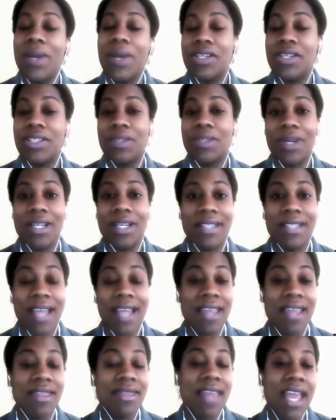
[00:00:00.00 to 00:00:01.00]
we just want to
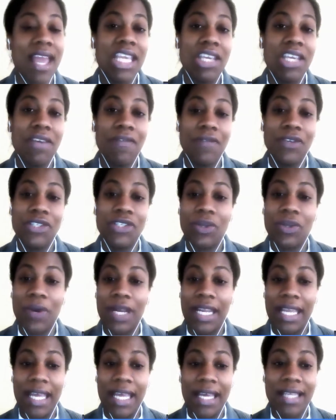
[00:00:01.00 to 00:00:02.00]
say thank you for
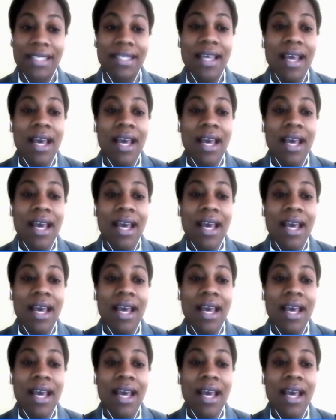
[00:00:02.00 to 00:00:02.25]
joining us.